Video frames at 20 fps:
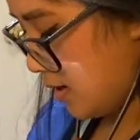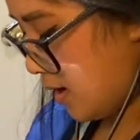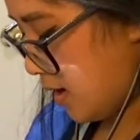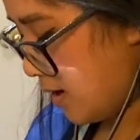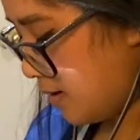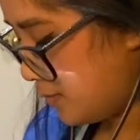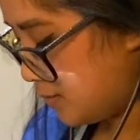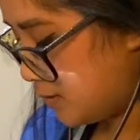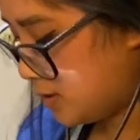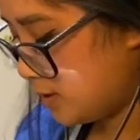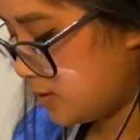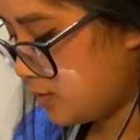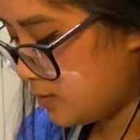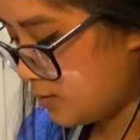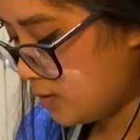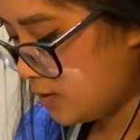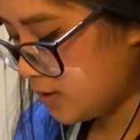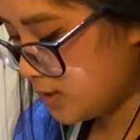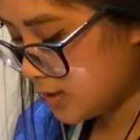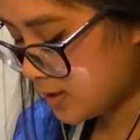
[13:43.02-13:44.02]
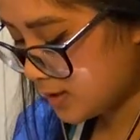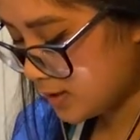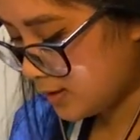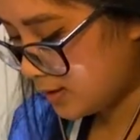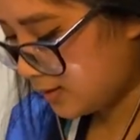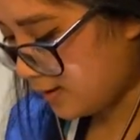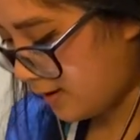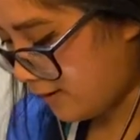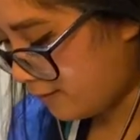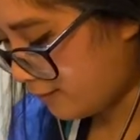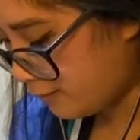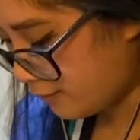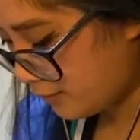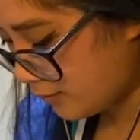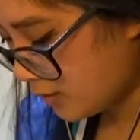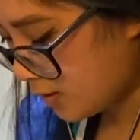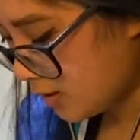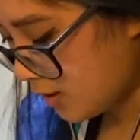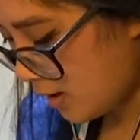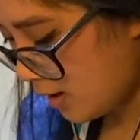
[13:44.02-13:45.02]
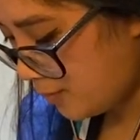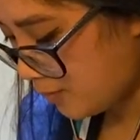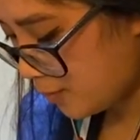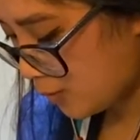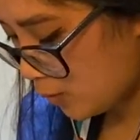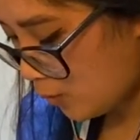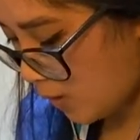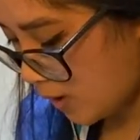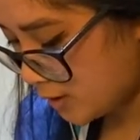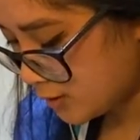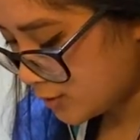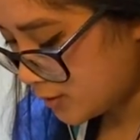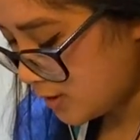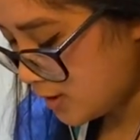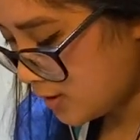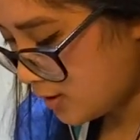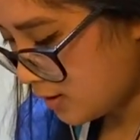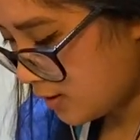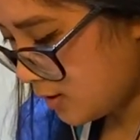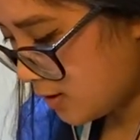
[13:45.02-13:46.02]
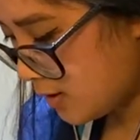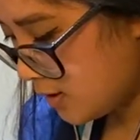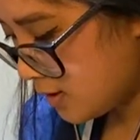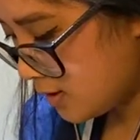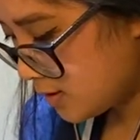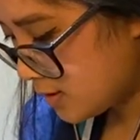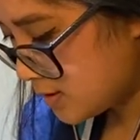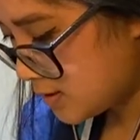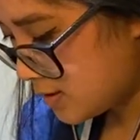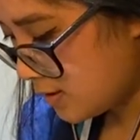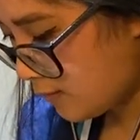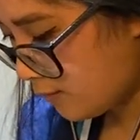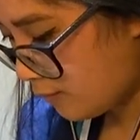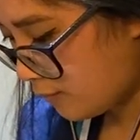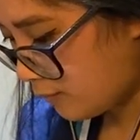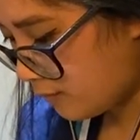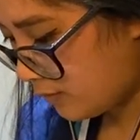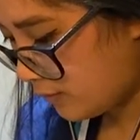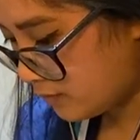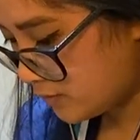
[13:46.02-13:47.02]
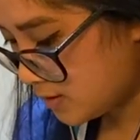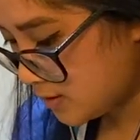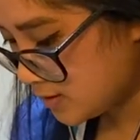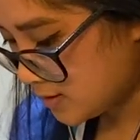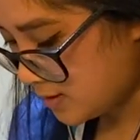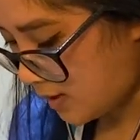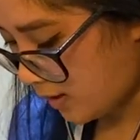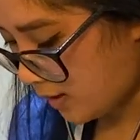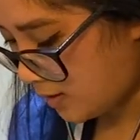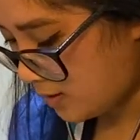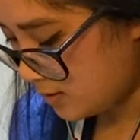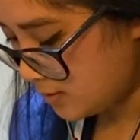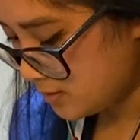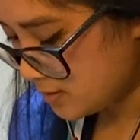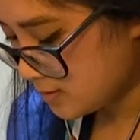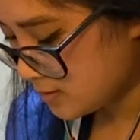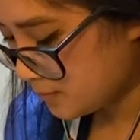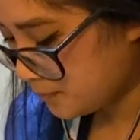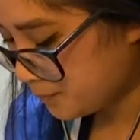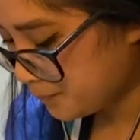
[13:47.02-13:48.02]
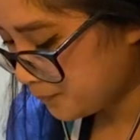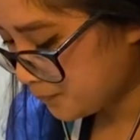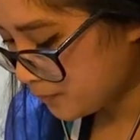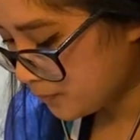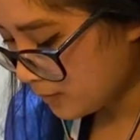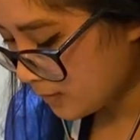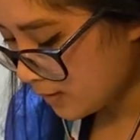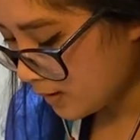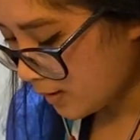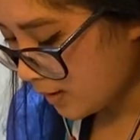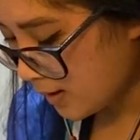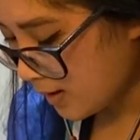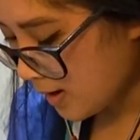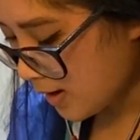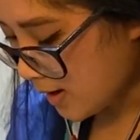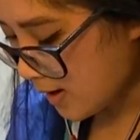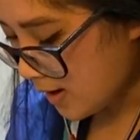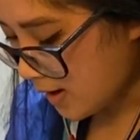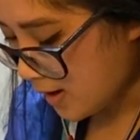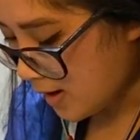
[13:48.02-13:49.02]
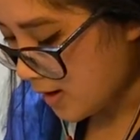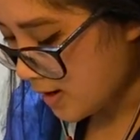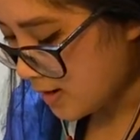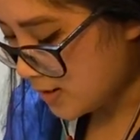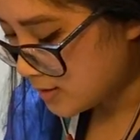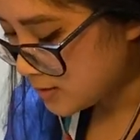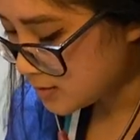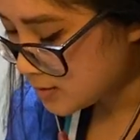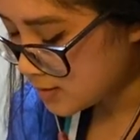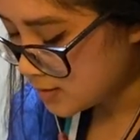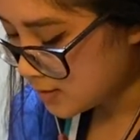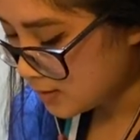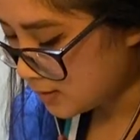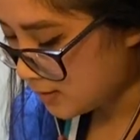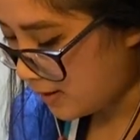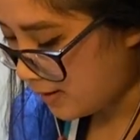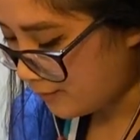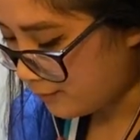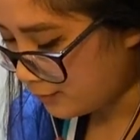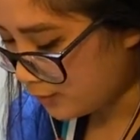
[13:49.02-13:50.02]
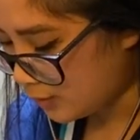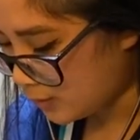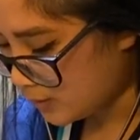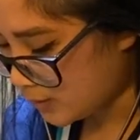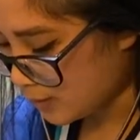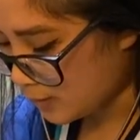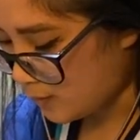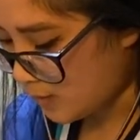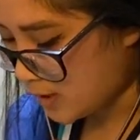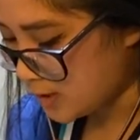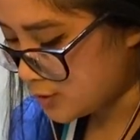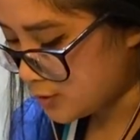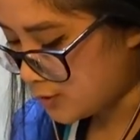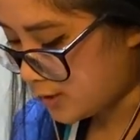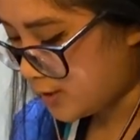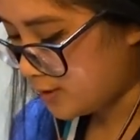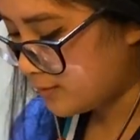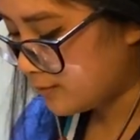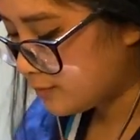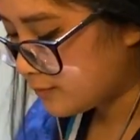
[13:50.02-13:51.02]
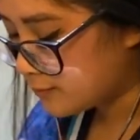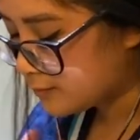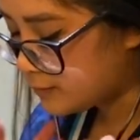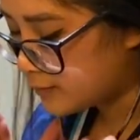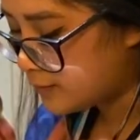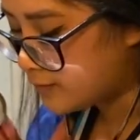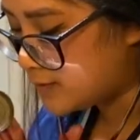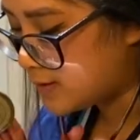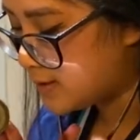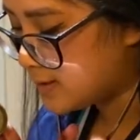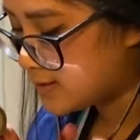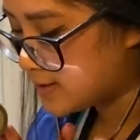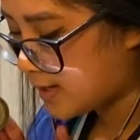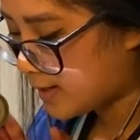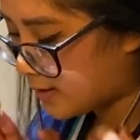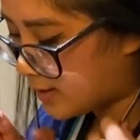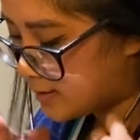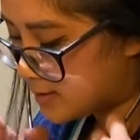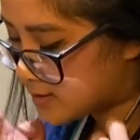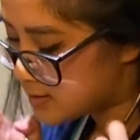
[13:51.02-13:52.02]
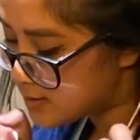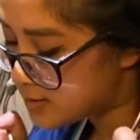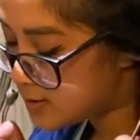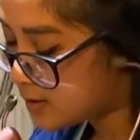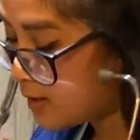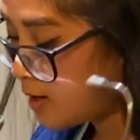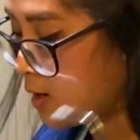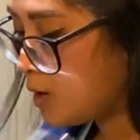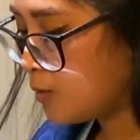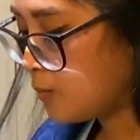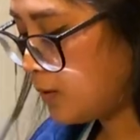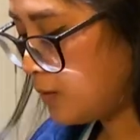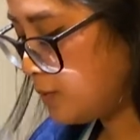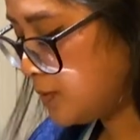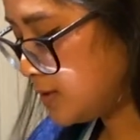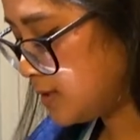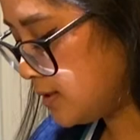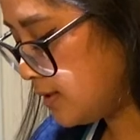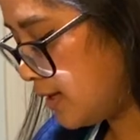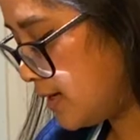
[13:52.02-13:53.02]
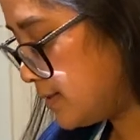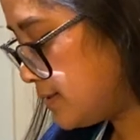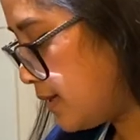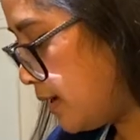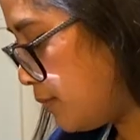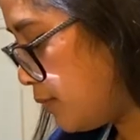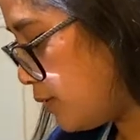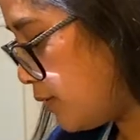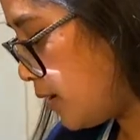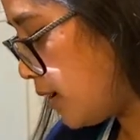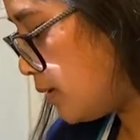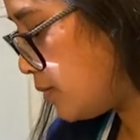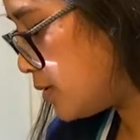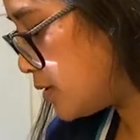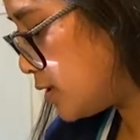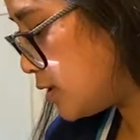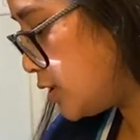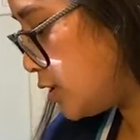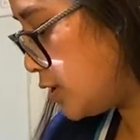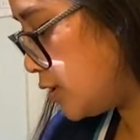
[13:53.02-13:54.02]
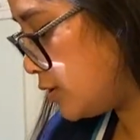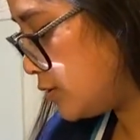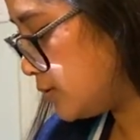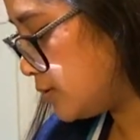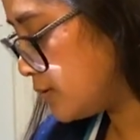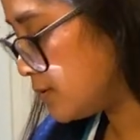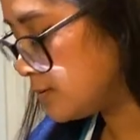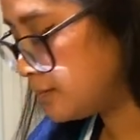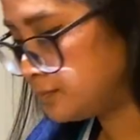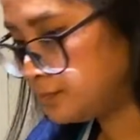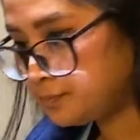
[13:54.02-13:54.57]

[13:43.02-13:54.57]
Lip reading: Up to the left upper quadrant. Listening for 15 seconds. And to the left lower quadrant, 15 seconds. When was the last time you ate, Mr. Jones?